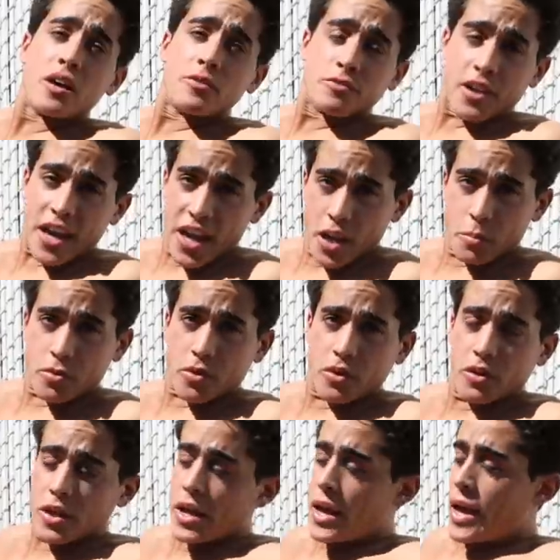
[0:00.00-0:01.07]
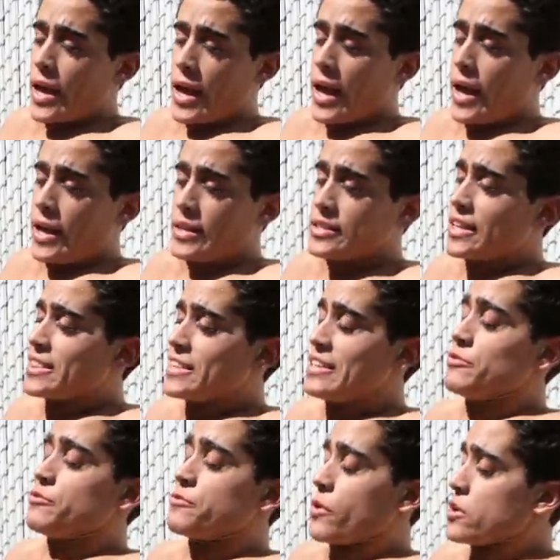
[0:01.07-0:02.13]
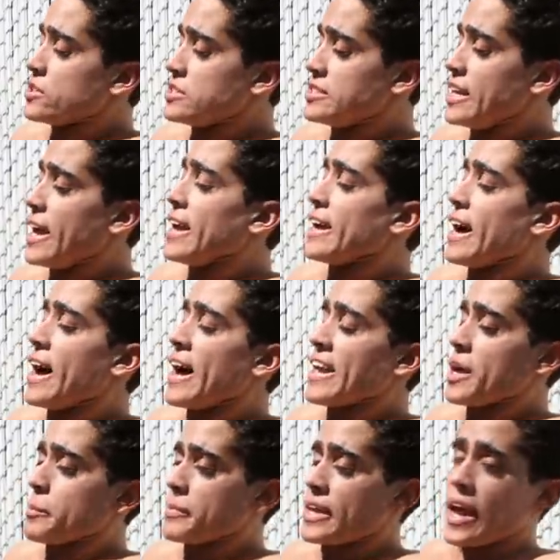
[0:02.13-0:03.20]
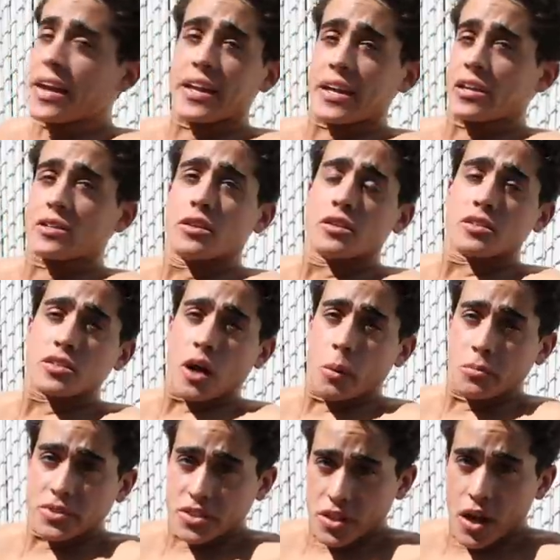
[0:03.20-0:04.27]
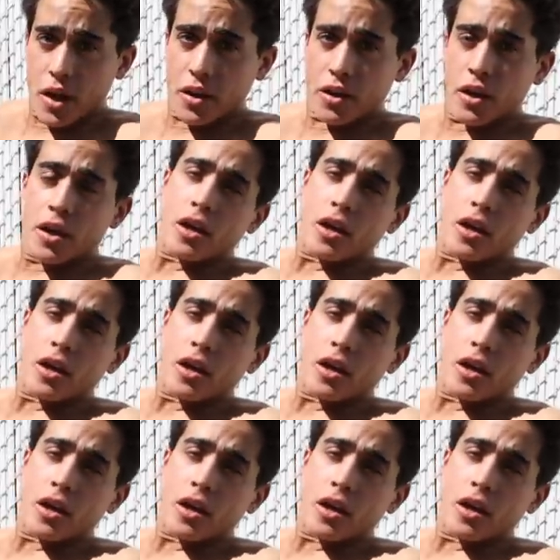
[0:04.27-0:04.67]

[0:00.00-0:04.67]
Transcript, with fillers: of April, and the first day I am getting some sun.